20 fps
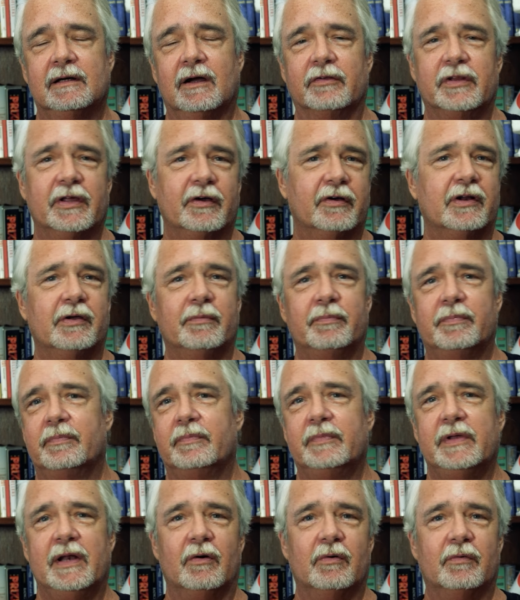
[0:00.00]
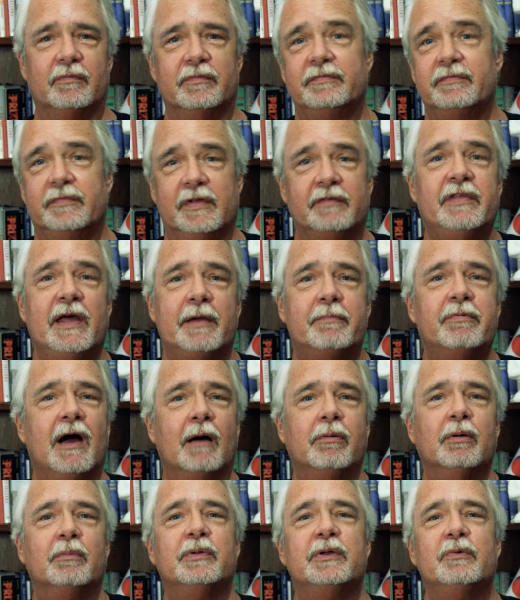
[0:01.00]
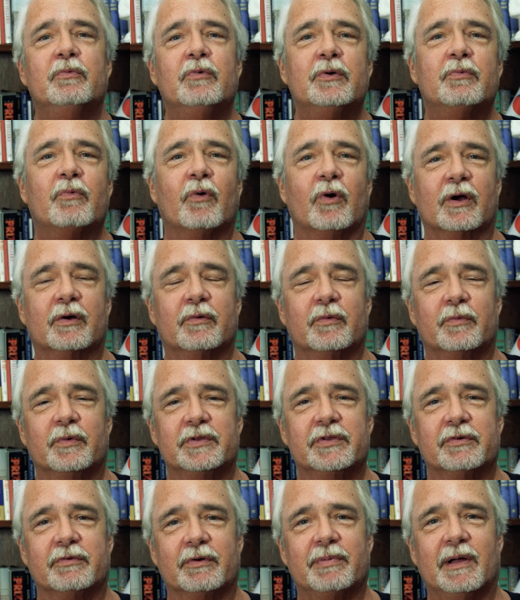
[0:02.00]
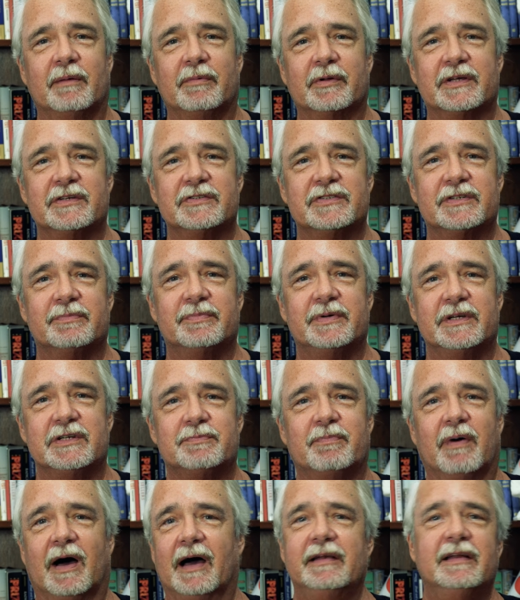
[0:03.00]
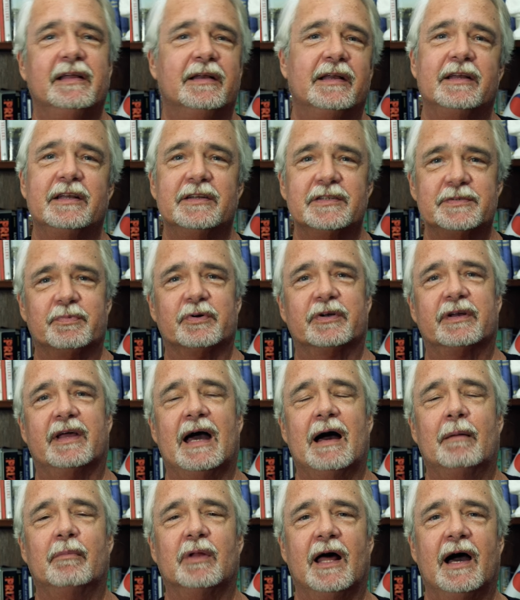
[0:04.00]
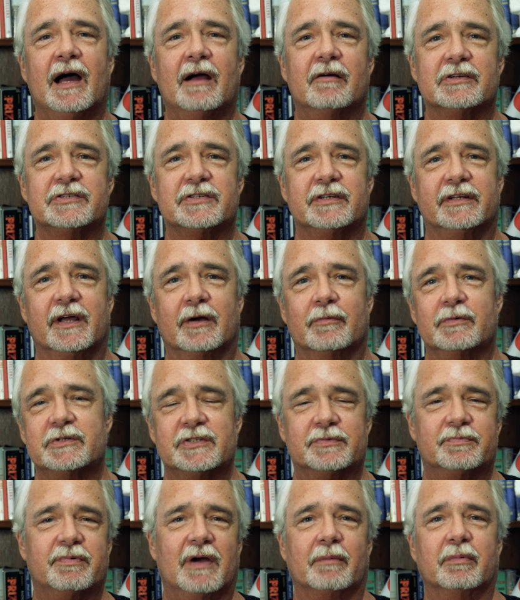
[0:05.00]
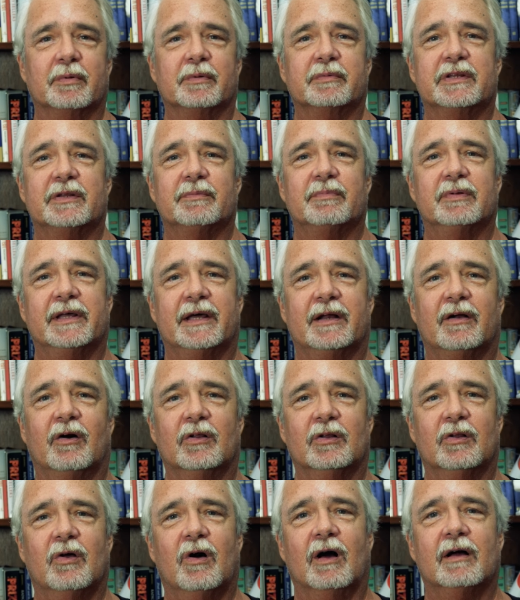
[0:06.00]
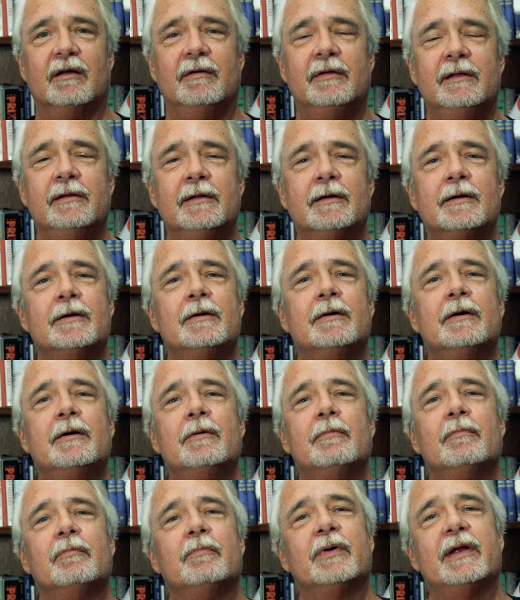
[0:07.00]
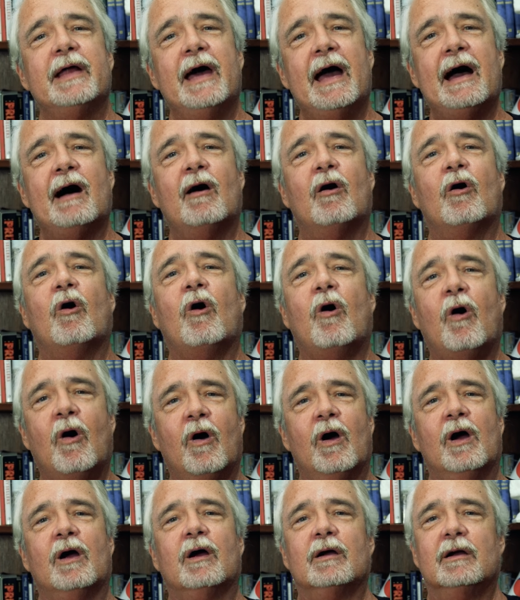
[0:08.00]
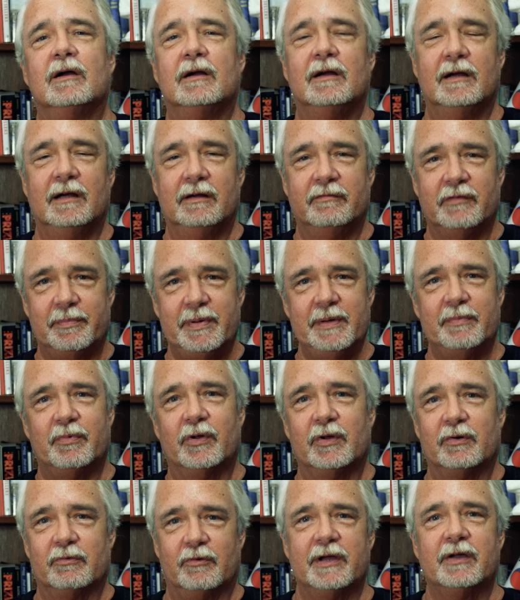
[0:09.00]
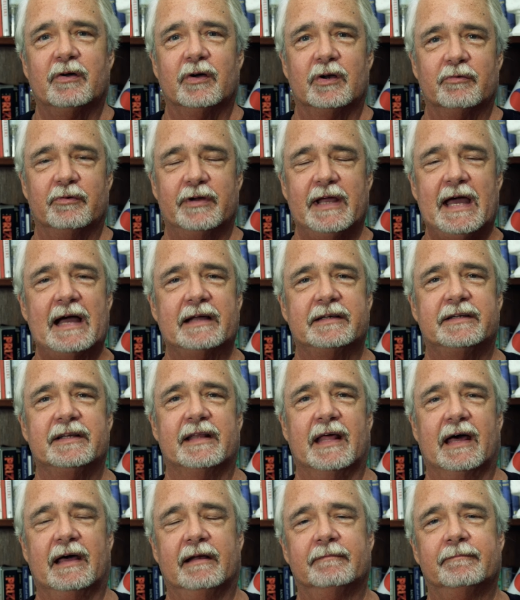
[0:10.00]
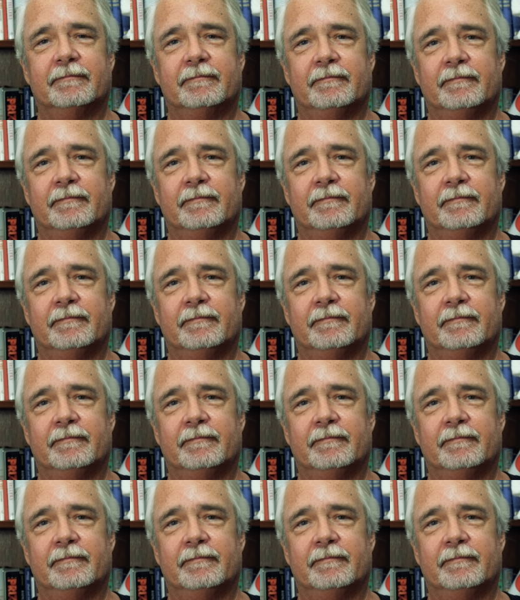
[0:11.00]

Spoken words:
are they going to, you know, they probably would work with the Republicans to impeach Biden, and then just put Kamala Harris in there, which is probably the plan all along. But how are the people on the right going to react to that?